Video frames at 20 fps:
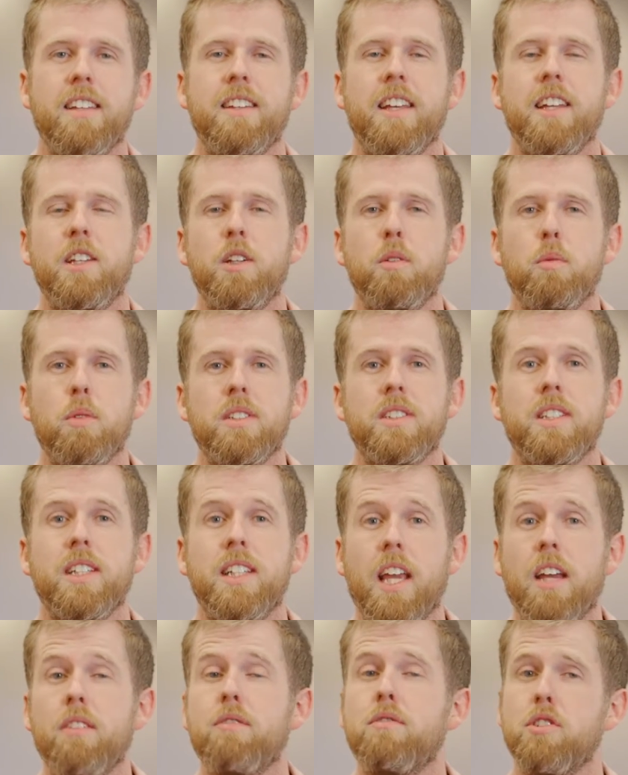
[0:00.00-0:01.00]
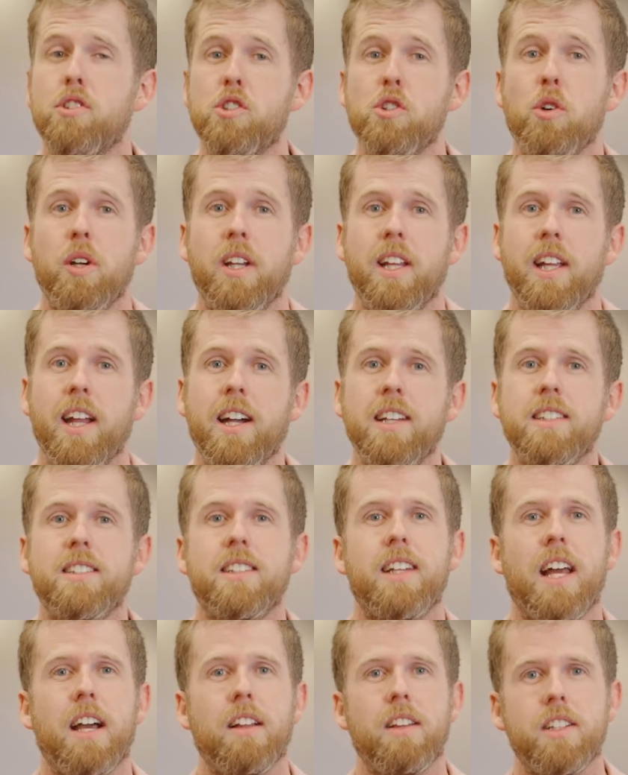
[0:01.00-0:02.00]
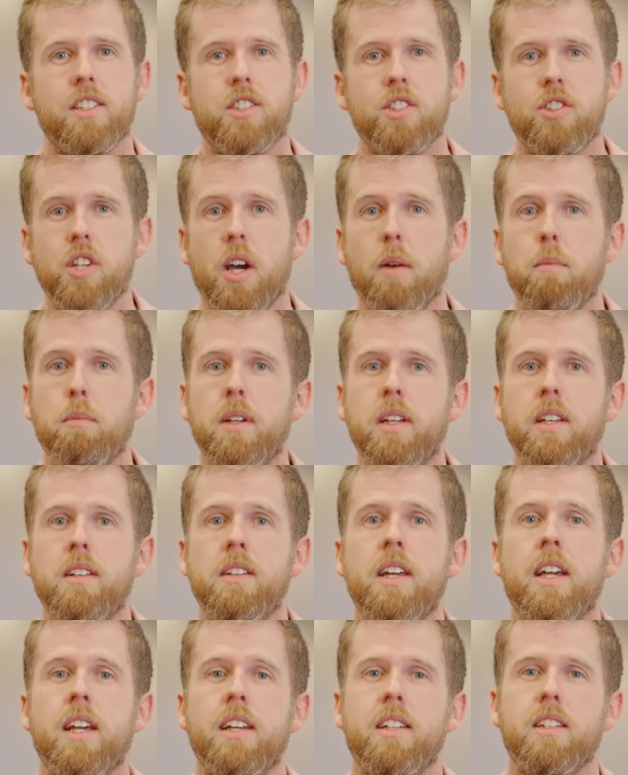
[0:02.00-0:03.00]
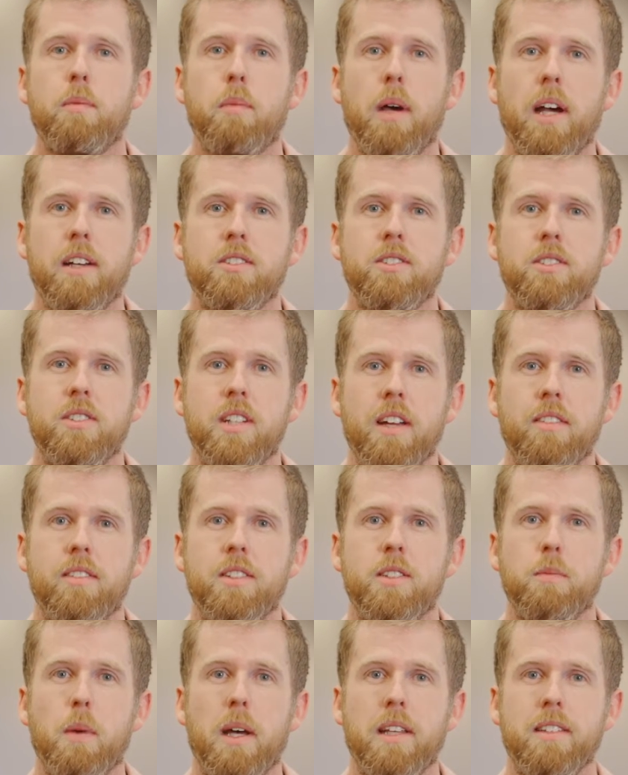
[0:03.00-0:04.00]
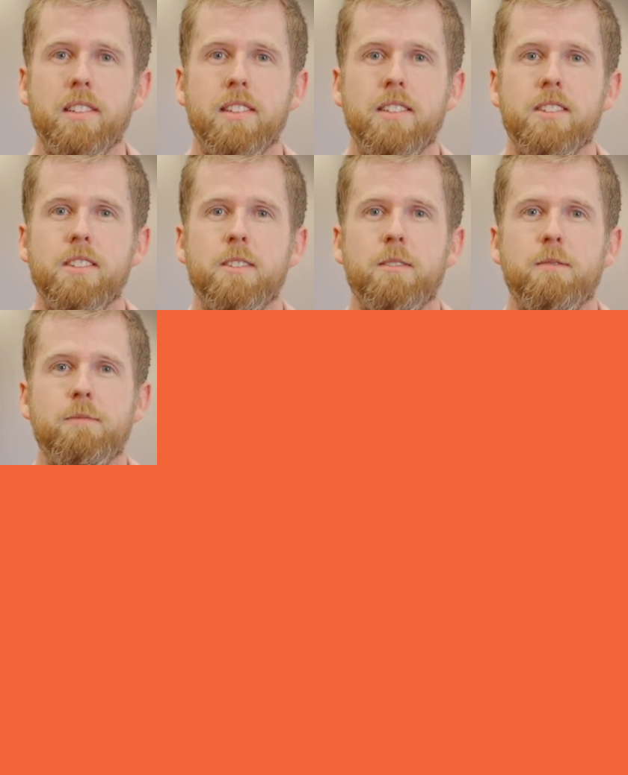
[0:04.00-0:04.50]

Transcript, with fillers: Thank you once again for joining us. Now let's jump in to Pastor David's message.